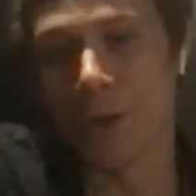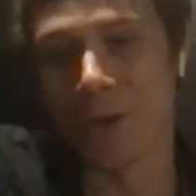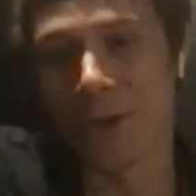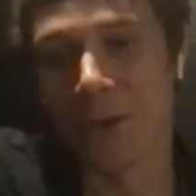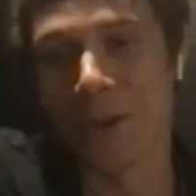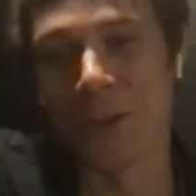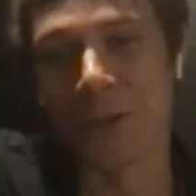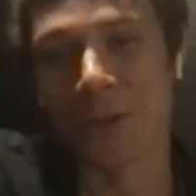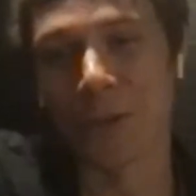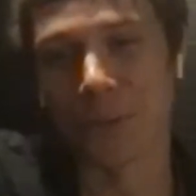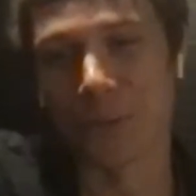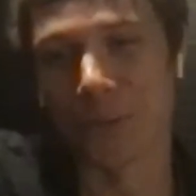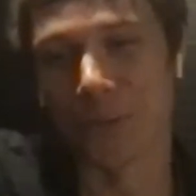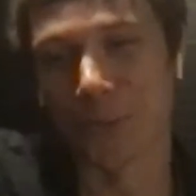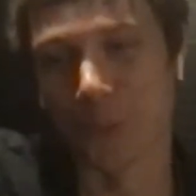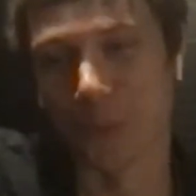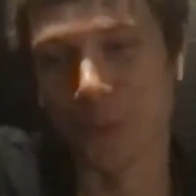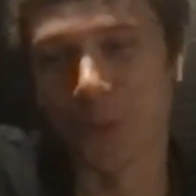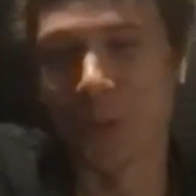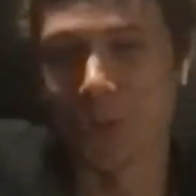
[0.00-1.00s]
under
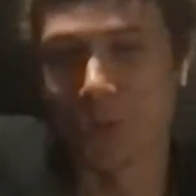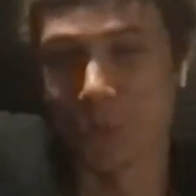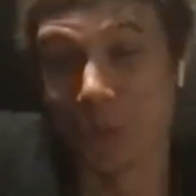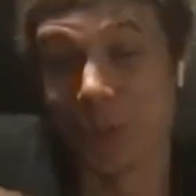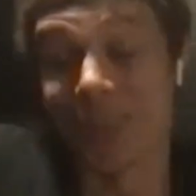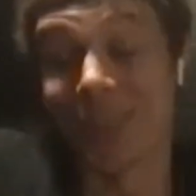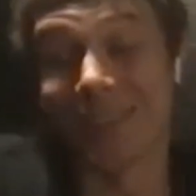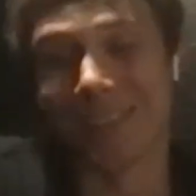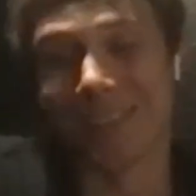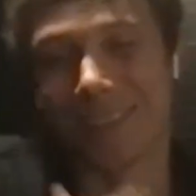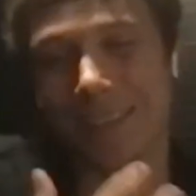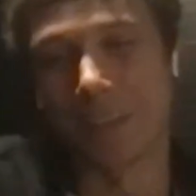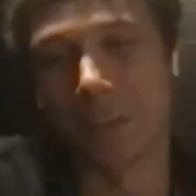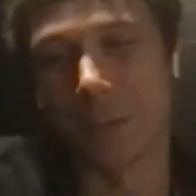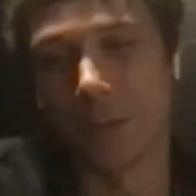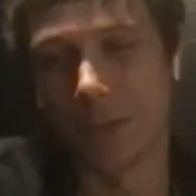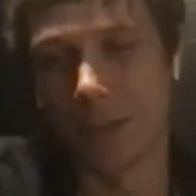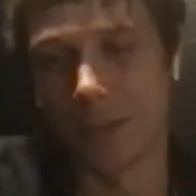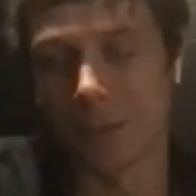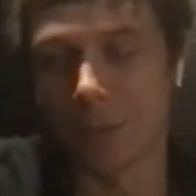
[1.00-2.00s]
control because we're still
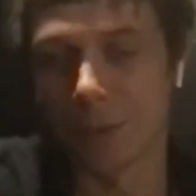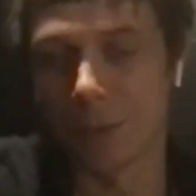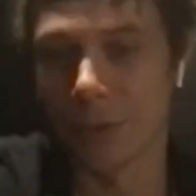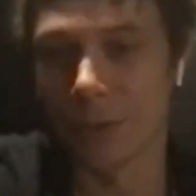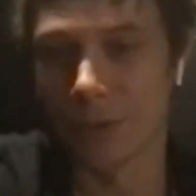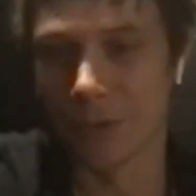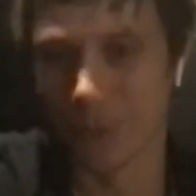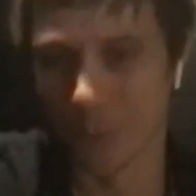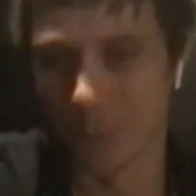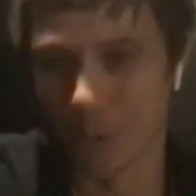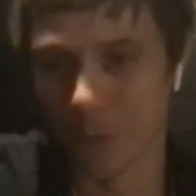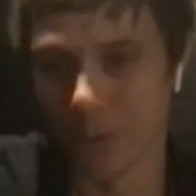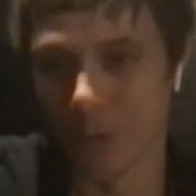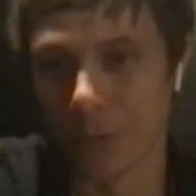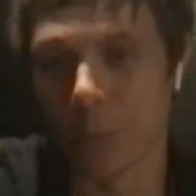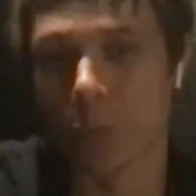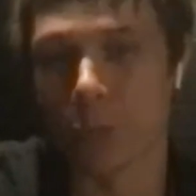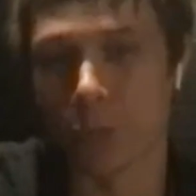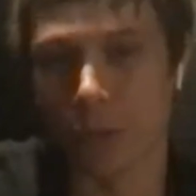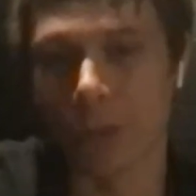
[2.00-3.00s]
iterating on the on the,
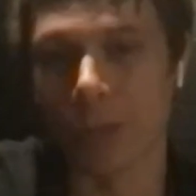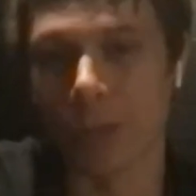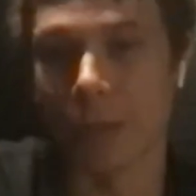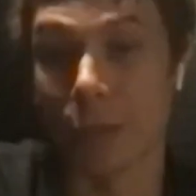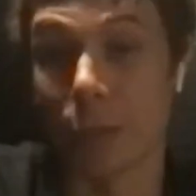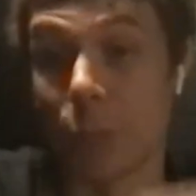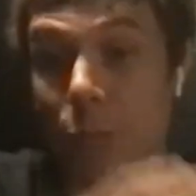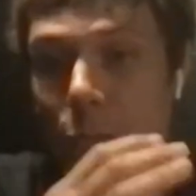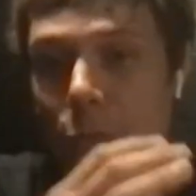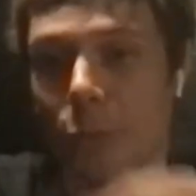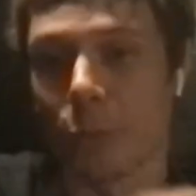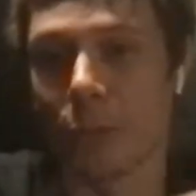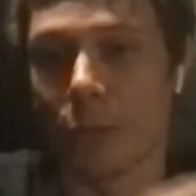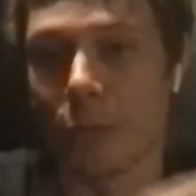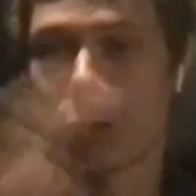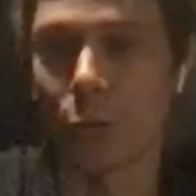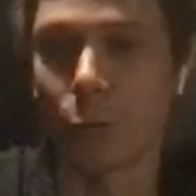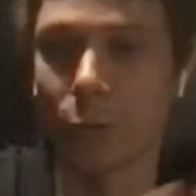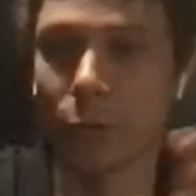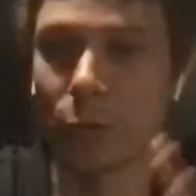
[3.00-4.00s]
the product and we want to make
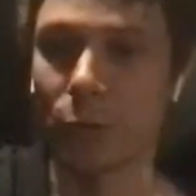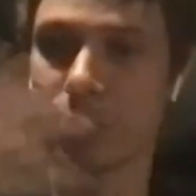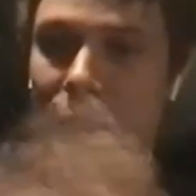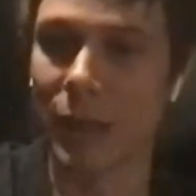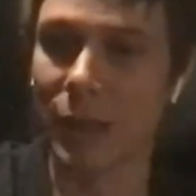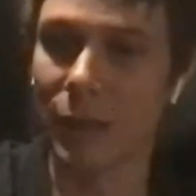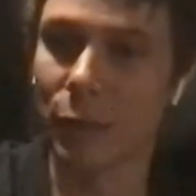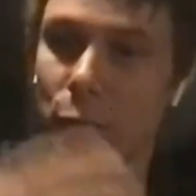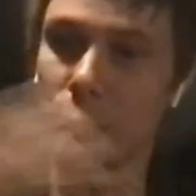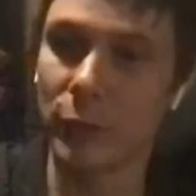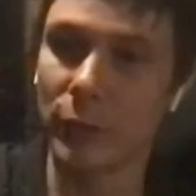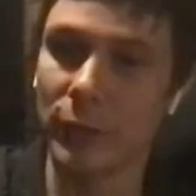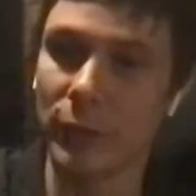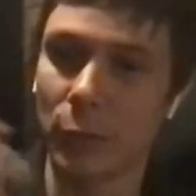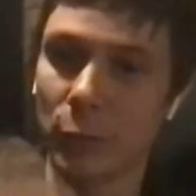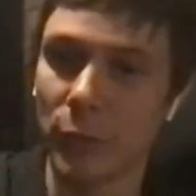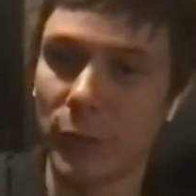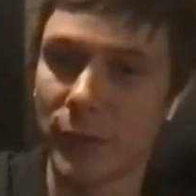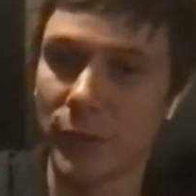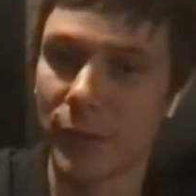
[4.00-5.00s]
sure we don't have to deal
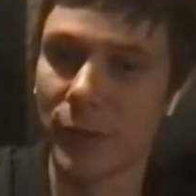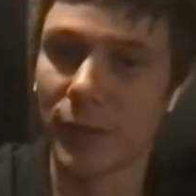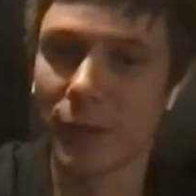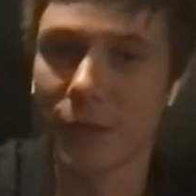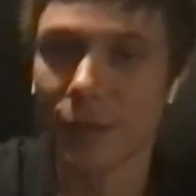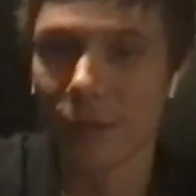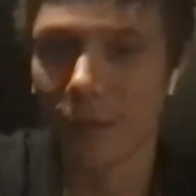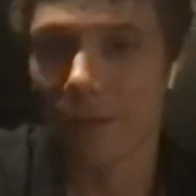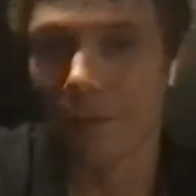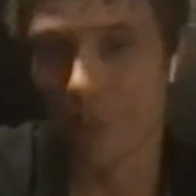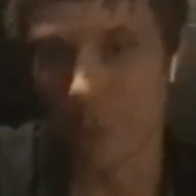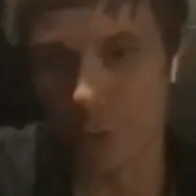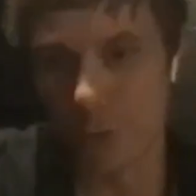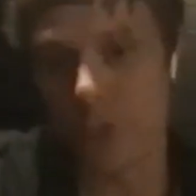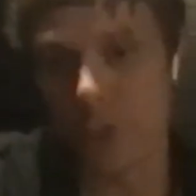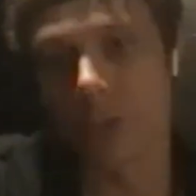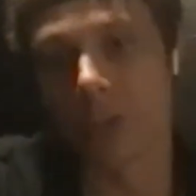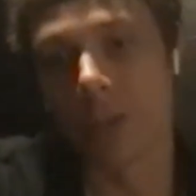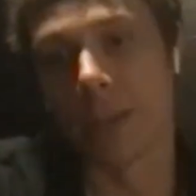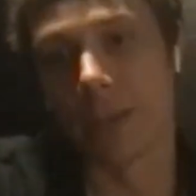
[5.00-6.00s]
with
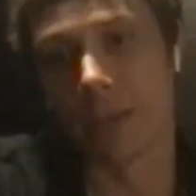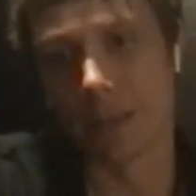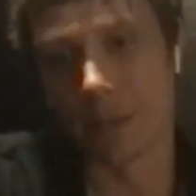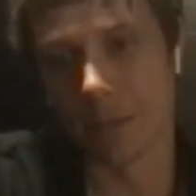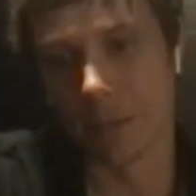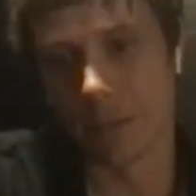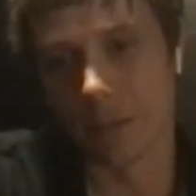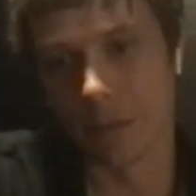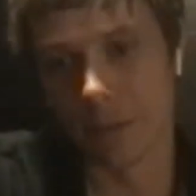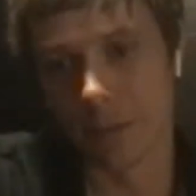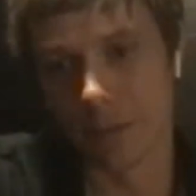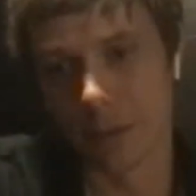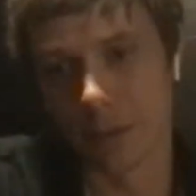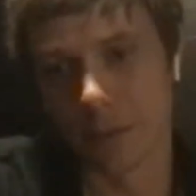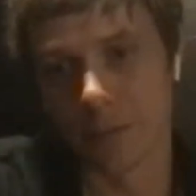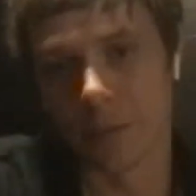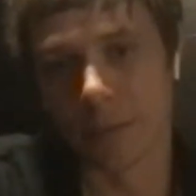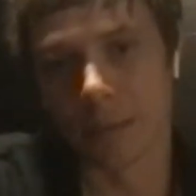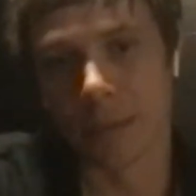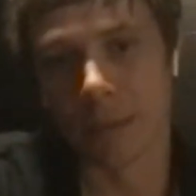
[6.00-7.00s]
versioning and uh,
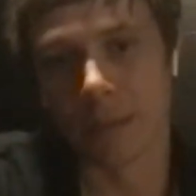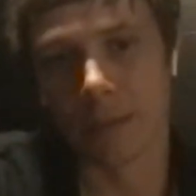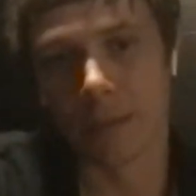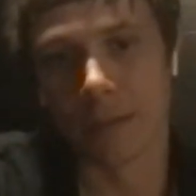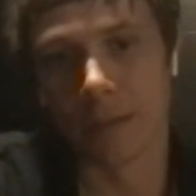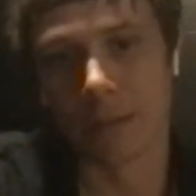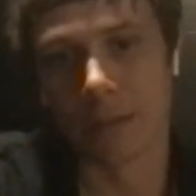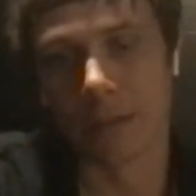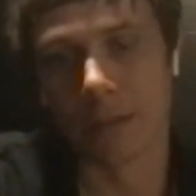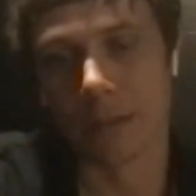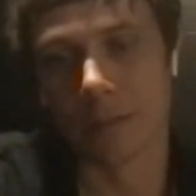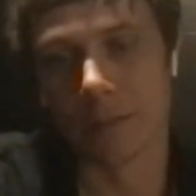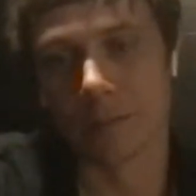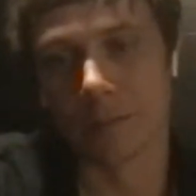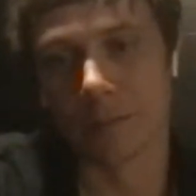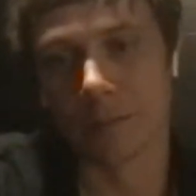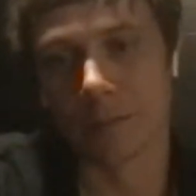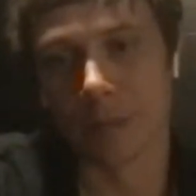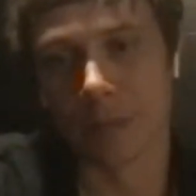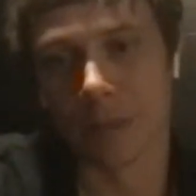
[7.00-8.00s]
and uh,
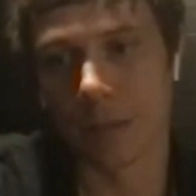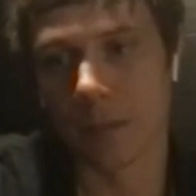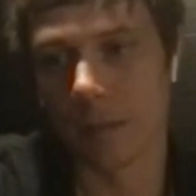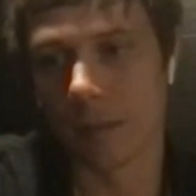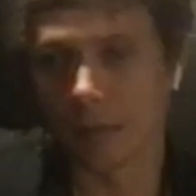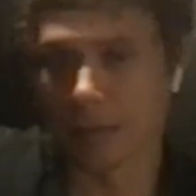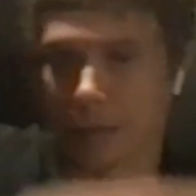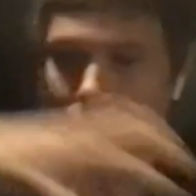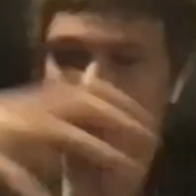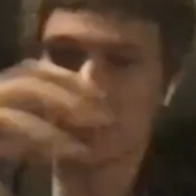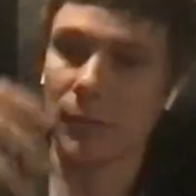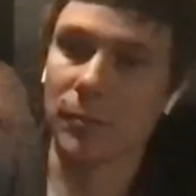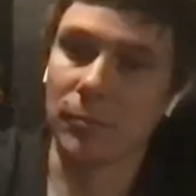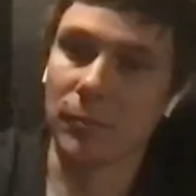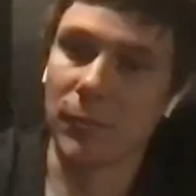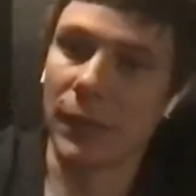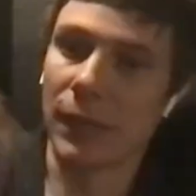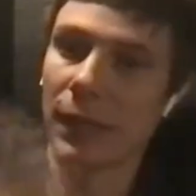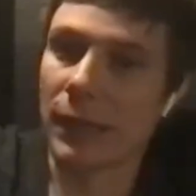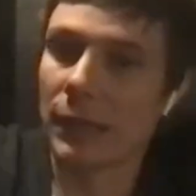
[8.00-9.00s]
like
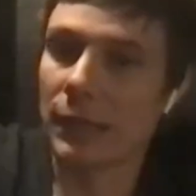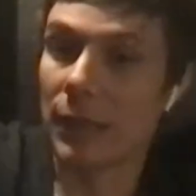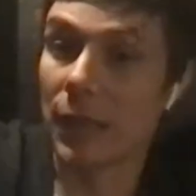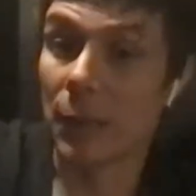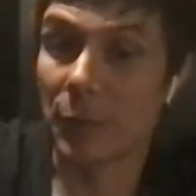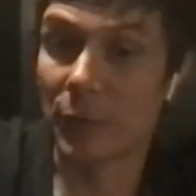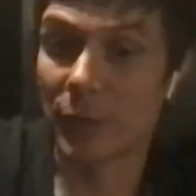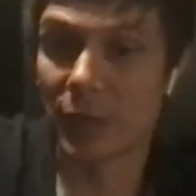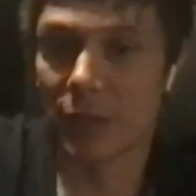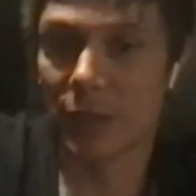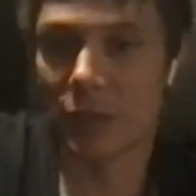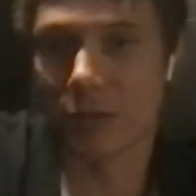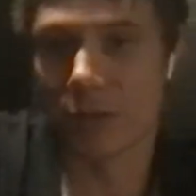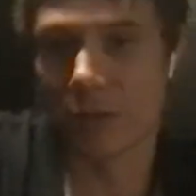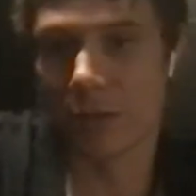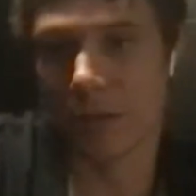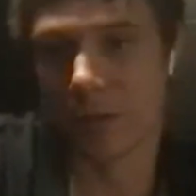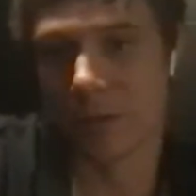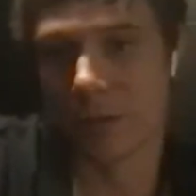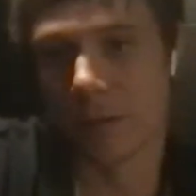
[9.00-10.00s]
and like the
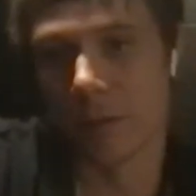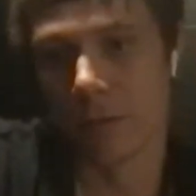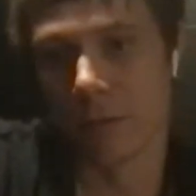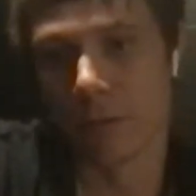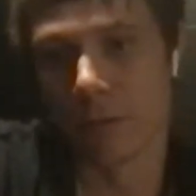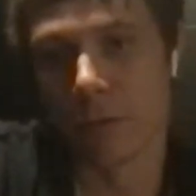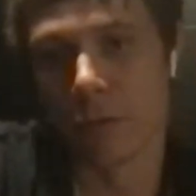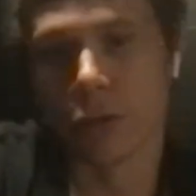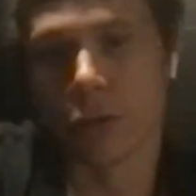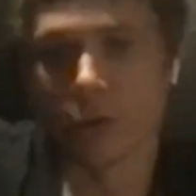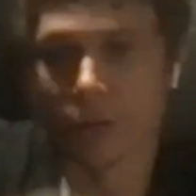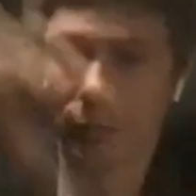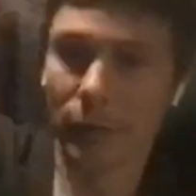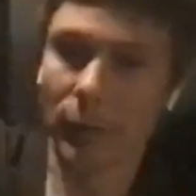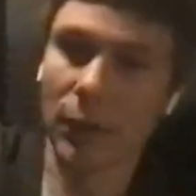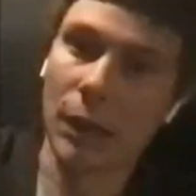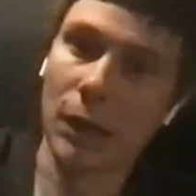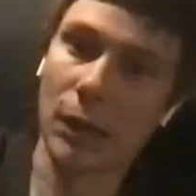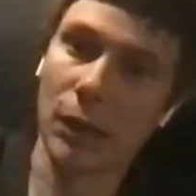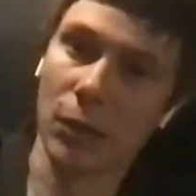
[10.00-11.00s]
application evolution
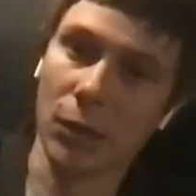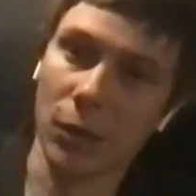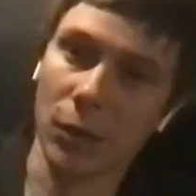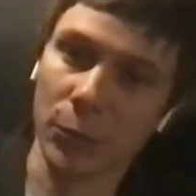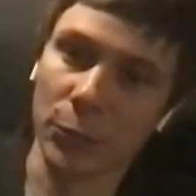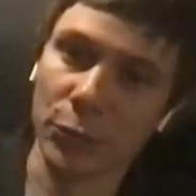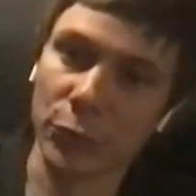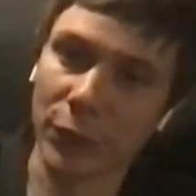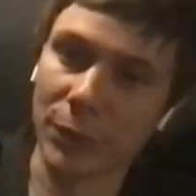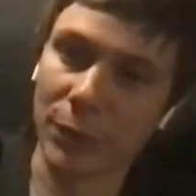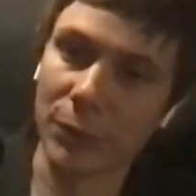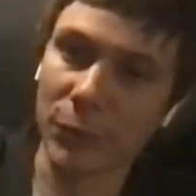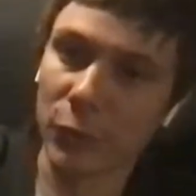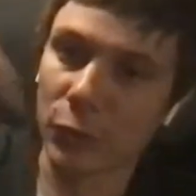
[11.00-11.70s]
on prem.